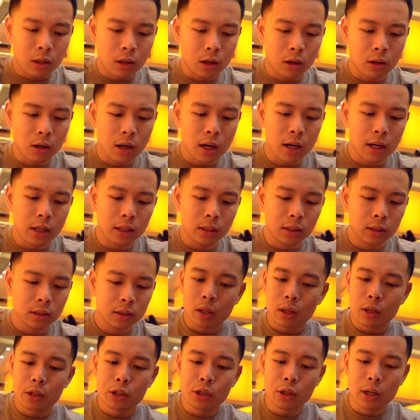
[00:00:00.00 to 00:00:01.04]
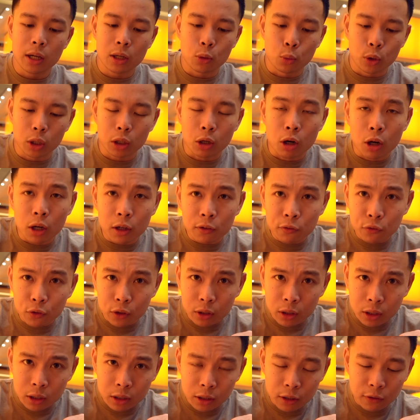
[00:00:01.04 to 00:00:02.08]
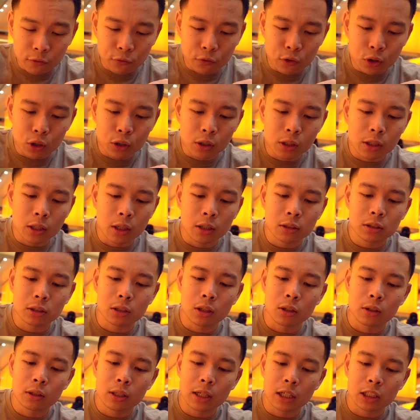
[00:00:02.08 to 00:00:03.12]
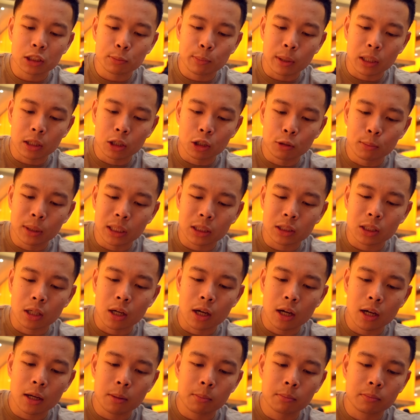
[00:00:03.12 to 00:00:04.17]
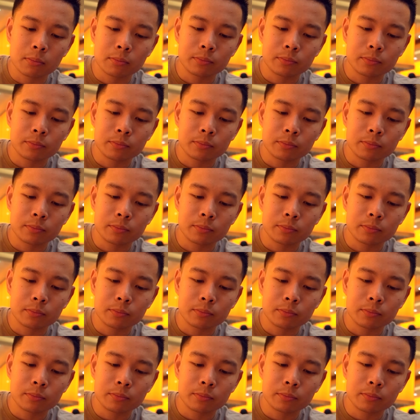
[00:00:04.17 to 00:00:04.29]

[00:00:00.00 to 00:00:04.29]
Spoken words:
All right, you got to work hard for the good food, you know, so you got to spend a little bit of time